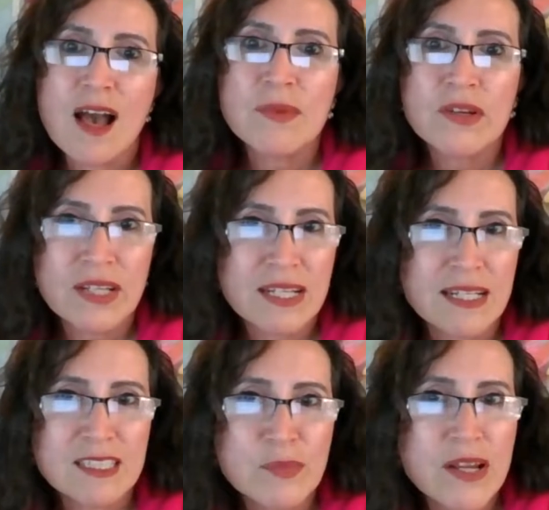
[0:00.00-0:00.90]
American
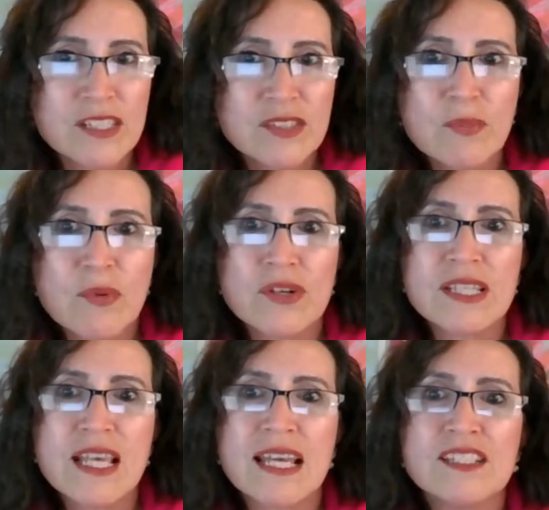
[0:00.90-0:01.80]
Express
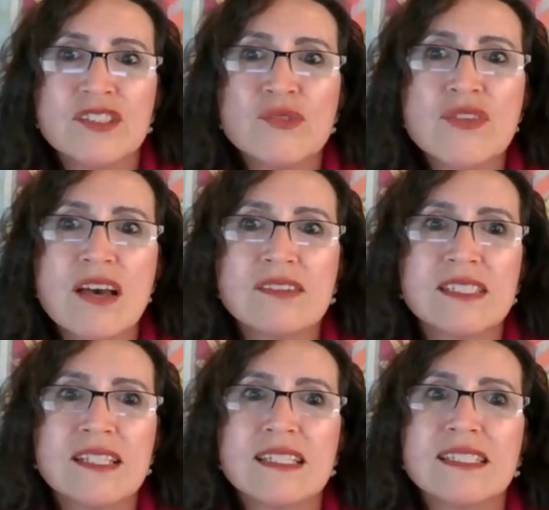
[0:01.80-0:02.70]
reported that in
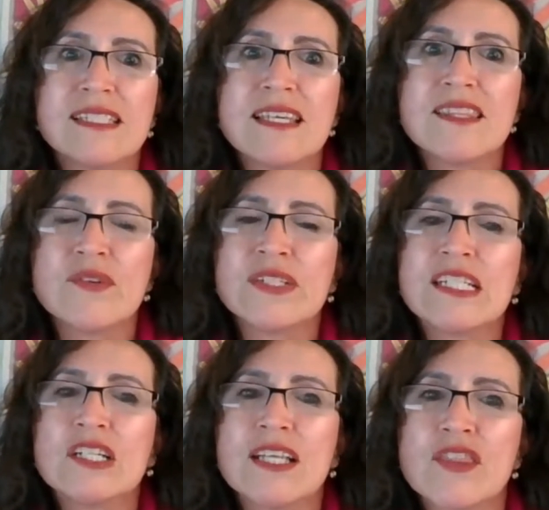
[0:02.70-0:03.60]
2019, there were
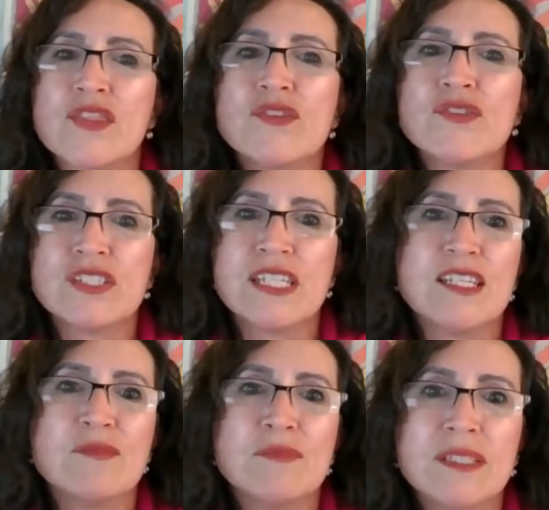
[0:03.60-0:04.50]
nearly
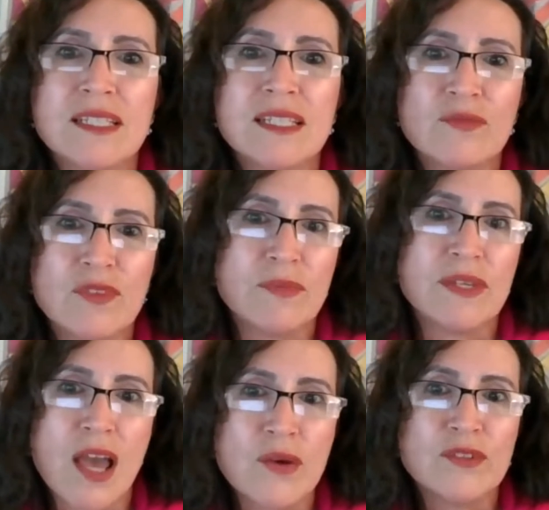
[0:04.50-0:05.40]
13 million
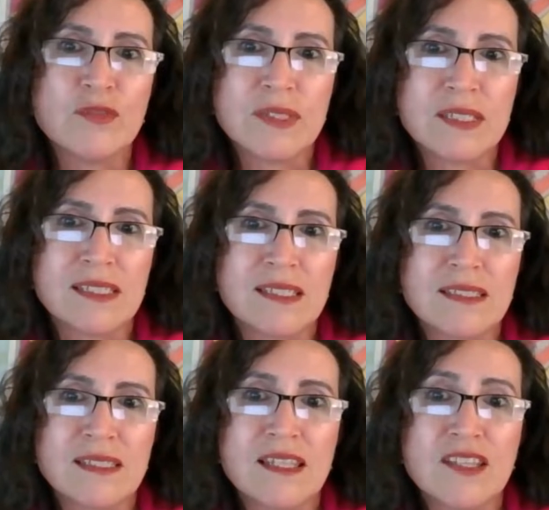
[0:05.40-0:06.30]
women-owned
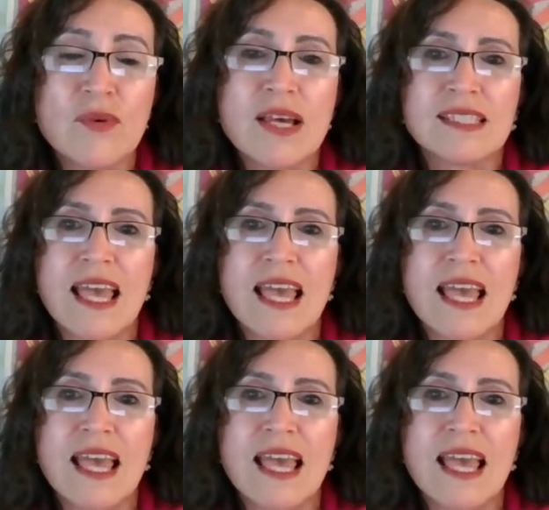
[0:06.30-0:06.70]
businesses in the US,